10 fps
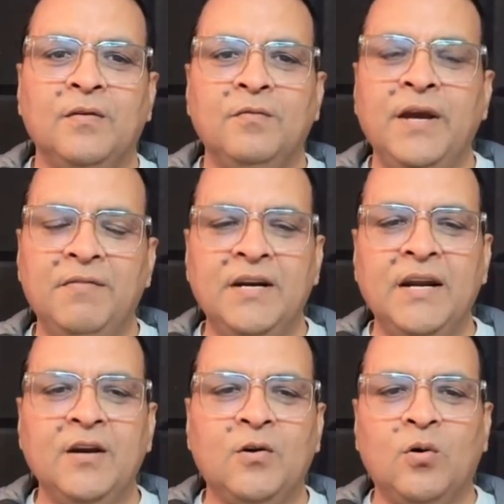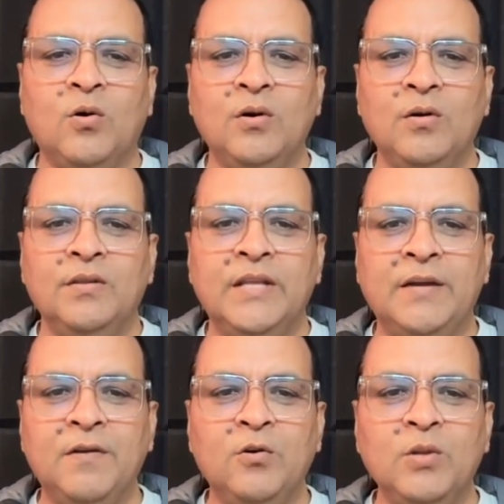We have written a code
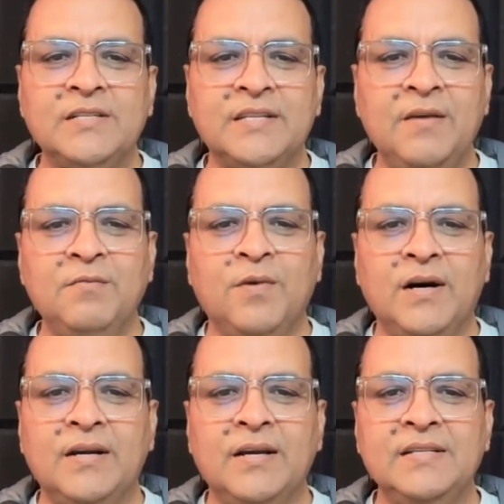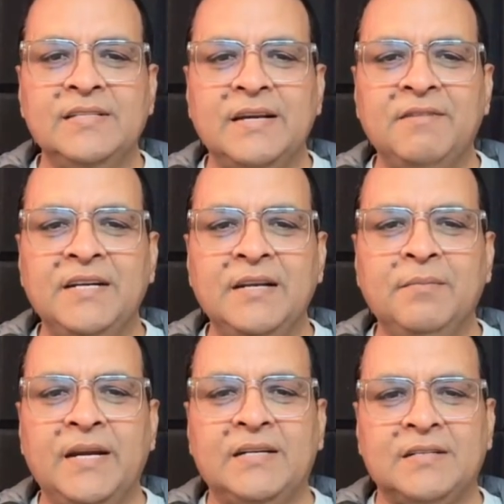that will do the same work in 17
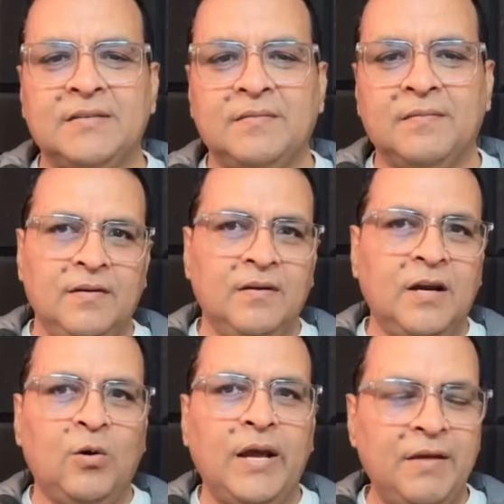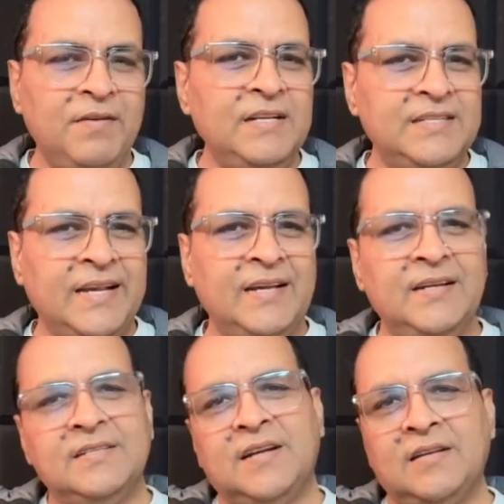minutes. Now every second
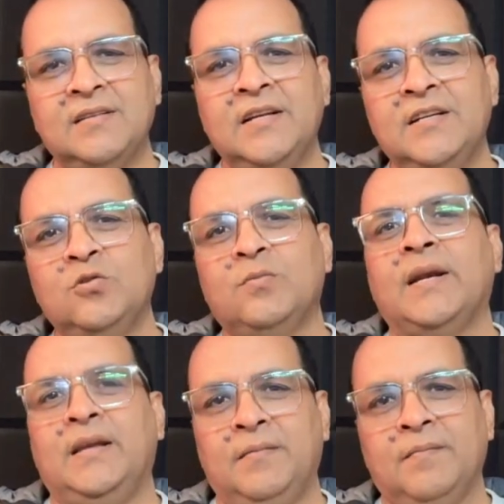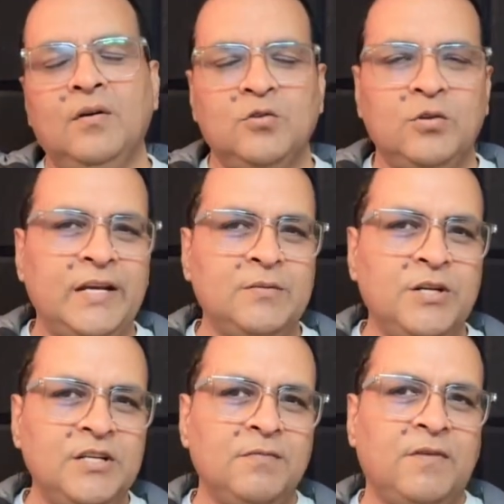is translated to money. So the
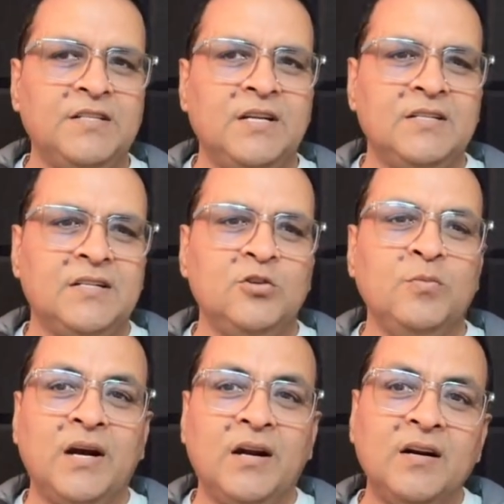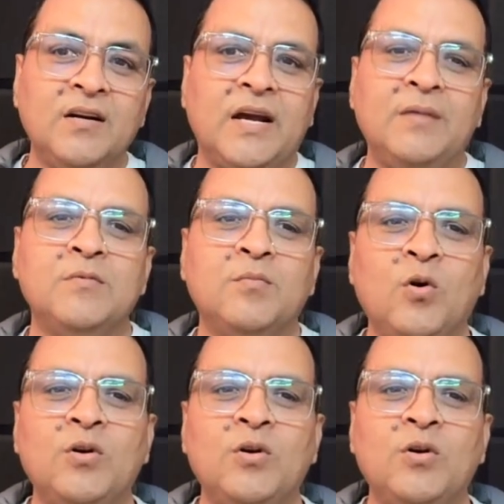exponential function is consuming 100 times more